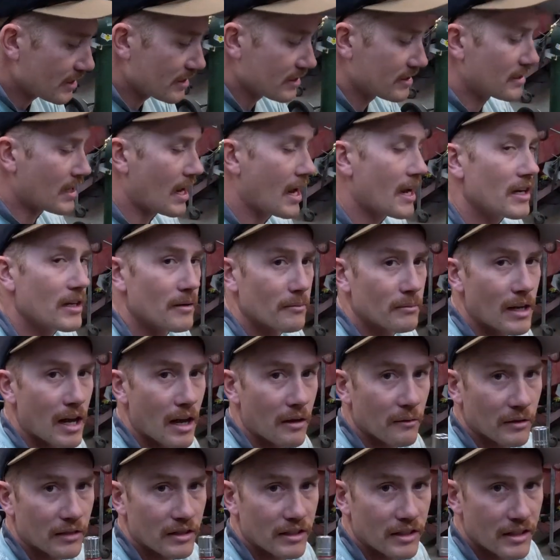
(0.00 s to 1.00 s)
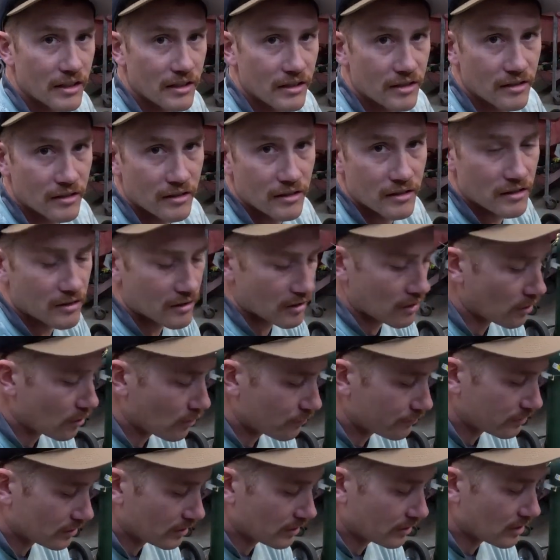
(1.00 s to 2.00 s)
just tightened them down with this to
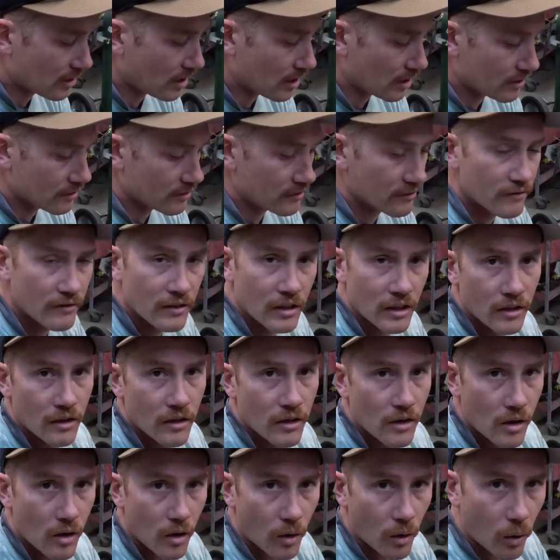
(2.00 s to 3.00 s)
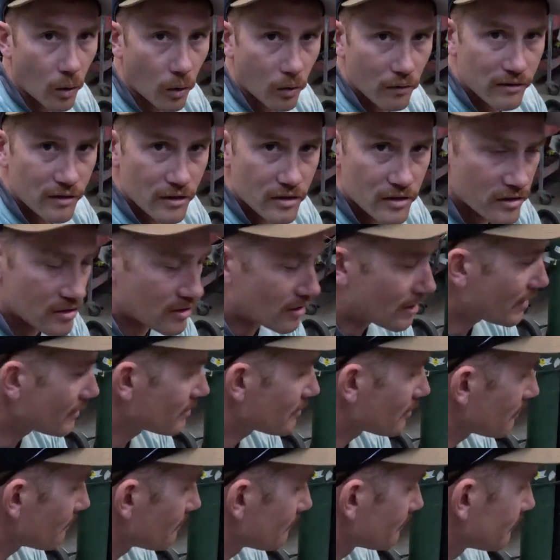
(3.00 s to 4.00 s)
hopefully not over
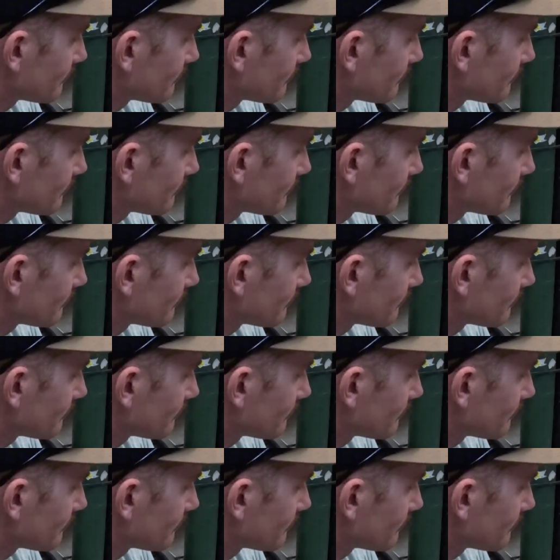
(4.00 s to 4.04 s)
stress them.